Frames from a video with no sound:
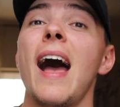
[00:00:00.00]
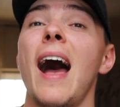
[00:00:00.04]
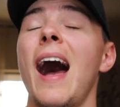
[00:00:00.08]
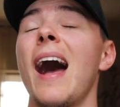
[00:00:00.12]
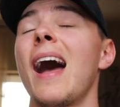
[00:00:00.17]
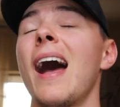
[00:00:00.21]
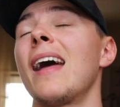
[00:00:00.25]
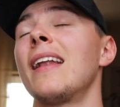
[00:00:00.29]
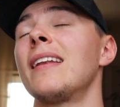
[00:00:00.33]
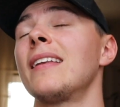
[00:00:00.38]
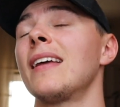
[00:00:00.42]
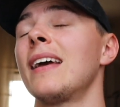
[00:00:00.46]

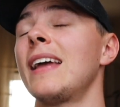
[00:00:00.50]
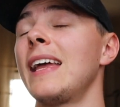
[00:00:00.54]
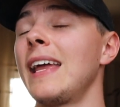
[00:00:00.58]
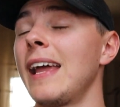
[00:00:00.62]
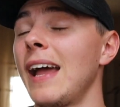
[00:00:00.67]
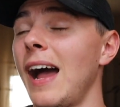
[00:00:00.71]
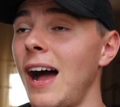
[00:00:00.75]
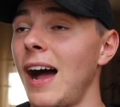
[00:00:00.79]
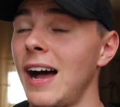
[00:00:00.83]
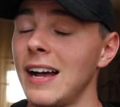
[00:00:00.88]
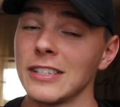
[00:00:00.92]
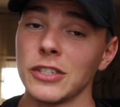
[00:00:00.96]
and
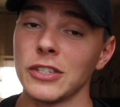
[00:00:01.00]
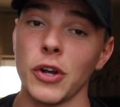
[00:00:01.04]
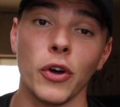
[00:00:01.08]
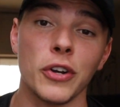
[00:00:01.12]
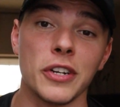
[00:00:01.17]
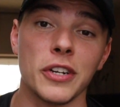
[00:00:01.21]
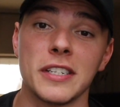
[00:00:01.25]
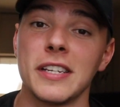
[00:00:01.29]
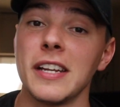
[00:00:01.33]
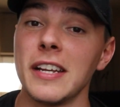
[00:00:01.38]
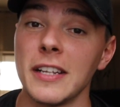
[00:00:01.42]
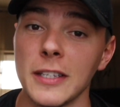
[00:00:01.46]
it has
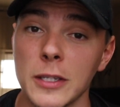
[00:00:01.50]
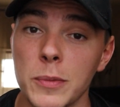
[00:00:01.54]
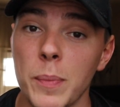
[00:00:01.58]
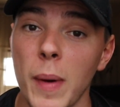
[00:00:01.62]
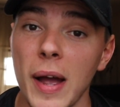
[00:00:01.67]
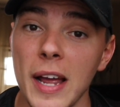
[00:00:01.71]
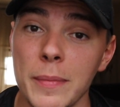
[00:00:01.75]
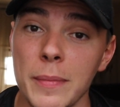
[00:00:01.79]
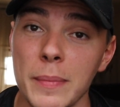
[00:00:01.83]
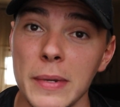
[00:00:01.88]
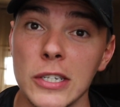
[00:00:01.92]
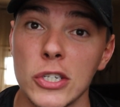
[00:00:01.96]
honestly
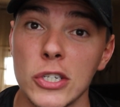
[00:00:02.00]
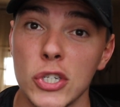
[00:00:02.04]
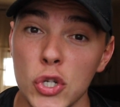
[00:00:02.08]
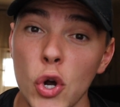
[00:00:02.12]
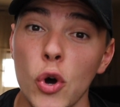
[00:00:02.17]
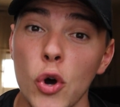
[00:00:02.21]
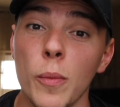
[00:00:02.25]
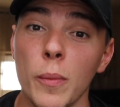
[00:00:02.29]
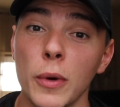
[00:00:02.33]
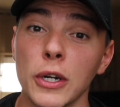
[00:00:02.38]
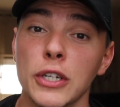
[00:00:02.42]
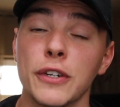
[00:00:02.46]
inspired me
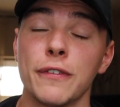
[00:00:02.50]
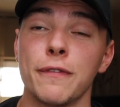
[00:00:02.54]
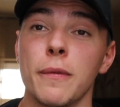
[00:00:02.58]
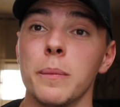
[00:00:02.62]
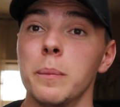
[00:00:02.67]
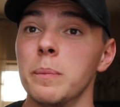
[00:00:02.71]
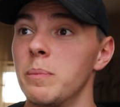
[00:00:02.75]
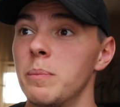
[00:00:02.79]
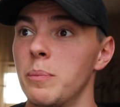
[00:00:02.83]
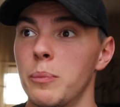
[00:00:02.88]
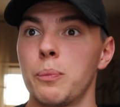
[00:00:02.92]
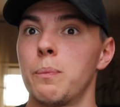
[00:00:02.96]
so much
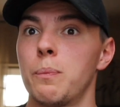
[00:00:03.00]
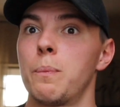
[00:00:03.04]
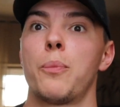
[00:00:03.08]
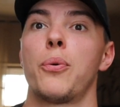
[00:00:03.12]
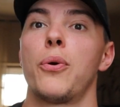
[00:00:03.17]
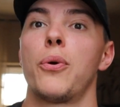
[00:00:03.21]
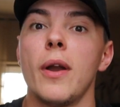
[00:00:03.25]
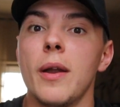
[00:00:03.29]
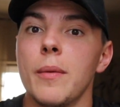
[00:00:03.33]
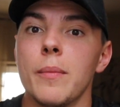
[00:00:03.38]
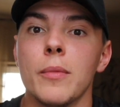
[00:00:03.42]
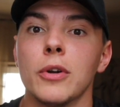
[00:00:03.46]
from
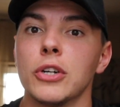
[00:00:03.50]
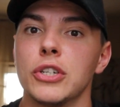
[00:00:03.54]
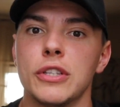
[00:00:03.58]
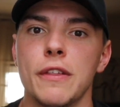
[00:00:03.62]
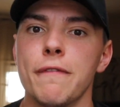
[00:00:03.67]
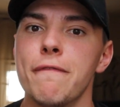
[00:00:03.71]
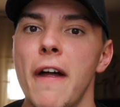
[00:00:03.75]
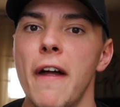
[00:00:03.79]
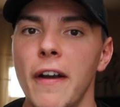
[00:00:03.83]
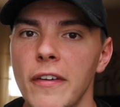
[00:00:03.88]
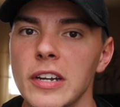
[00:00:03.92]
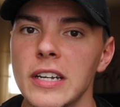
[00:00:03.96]
pretty much the
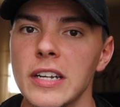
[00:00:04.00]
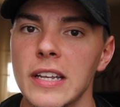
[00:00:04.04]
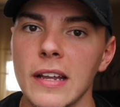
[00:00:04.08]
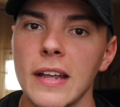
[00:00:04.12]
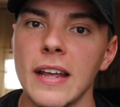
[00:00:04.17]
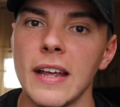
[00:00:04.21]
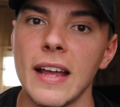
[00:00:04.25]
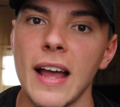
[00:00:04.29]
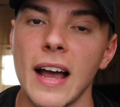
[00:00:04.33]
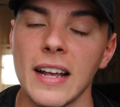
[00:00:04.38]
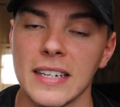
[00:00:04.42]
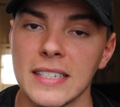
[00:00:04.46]
very
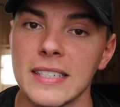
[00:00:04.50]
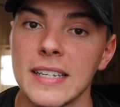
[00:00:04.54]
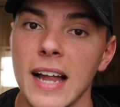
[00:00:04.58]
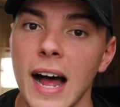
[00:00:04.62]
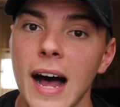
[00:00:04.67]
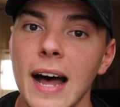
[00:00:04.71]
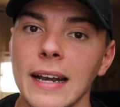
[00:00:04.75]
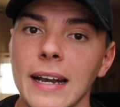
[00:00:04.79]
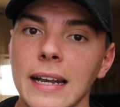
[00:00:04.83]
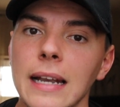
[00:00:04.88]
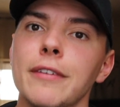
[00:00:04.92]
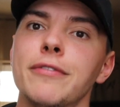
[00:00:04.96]
day I
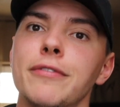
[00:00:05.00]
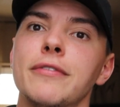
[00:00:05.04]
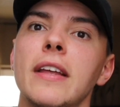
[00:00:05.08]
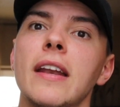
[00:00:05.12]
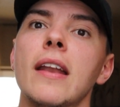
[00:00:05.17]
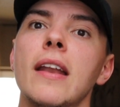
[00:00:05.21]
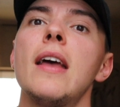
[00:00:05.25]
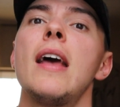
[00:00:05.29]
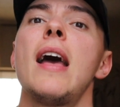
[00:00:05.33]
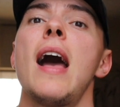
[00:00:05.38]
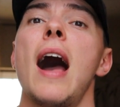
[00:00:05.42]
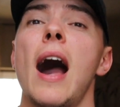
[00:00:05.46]
started
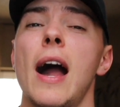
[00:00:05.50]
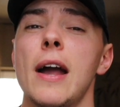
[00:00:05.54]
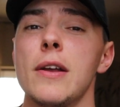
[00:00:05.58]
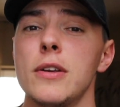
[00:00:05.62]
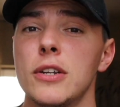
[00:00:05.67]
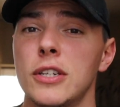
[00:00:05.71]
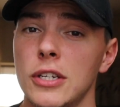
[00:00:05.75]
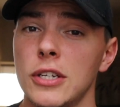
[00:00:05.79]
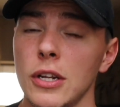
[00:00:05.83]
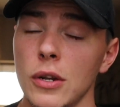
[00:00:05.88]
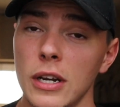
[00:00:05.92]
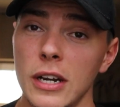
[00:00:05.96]
lifting. I
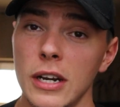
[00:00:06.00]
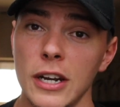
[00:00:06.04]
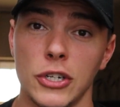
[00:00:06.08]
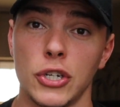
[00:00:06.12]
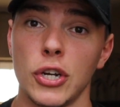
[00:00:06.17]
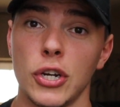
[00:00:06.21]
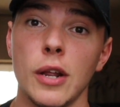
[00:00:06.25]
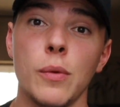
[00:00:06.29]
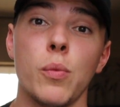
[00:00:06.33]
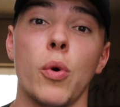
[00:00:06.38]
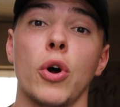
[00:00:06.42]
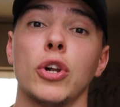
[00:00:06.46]
used to
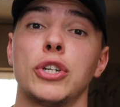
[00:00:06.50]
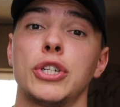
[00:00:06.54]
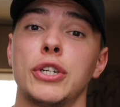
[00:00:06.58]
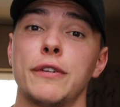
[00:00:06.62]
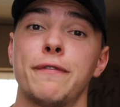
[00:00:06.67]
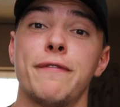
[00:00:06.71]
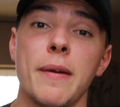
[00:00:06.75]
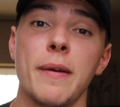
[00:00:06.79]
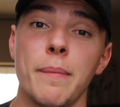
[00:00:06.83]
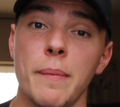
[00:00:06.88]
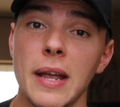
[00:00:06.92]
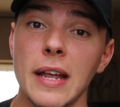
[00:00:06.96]
literally watch
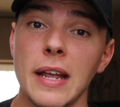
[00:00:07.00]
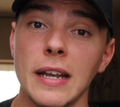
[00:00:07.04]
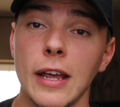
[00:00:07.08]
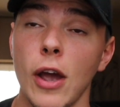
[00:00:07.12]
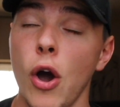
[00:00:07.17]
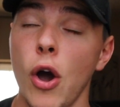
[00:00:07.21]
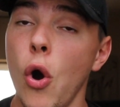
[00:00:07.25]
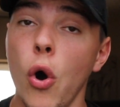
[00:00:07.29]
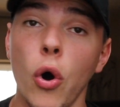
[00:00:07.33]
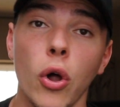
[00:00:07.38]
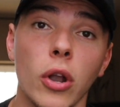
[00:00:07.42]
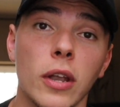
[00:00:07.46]
Fit Media
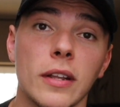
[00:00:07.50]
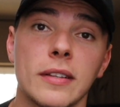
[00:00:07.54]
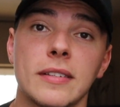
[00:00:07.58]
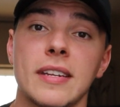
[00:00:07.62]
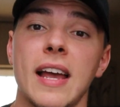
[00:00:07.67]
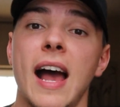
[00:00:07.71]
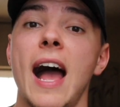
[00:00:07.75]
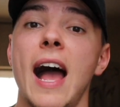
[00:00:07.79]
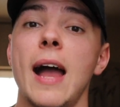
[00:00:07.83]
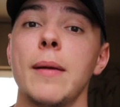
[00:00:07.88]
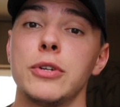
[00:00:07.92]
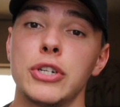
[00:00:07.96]
all the
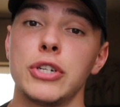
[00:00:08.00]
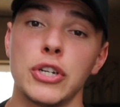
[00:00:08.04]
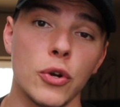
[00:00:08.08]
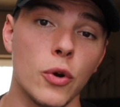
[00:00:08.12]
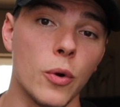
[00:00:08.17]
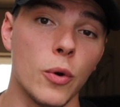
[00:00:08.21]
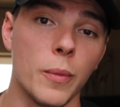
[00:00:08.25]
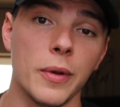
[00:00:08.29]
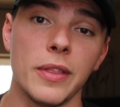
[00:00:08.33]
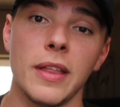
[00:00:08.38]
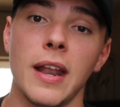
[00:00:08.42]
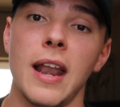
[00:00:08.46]
time,
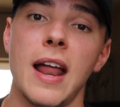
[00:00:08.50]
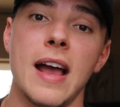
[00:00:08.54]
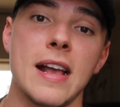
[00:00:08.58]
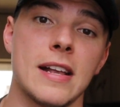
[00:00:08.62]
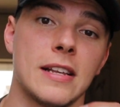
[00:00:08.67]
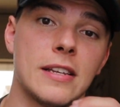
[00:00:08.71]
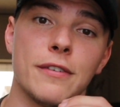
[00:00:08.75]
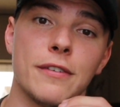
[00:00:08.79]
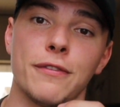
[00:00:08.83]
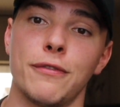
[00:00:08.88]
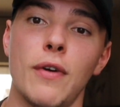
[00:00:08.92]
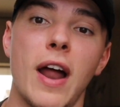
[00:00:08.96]
shooting with the
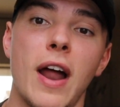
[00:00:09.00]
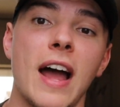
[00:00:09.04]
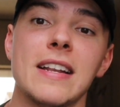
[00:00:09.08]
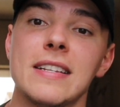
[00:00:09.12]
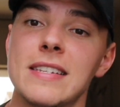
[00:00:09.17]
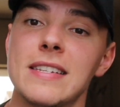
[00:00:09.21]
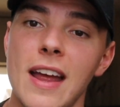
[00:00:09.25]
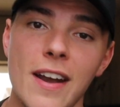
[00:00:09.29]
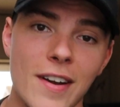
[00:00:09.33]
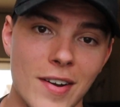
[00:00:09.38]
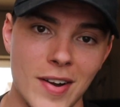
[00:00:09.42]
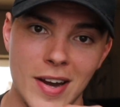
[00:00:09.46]
likes of Ryan
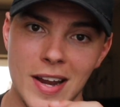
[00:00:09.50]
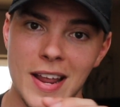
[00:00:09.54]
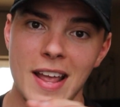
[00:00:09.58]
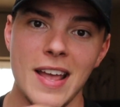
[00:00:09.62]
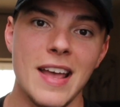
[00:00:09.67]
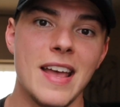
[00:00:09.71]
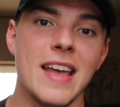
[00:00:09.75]
Terry,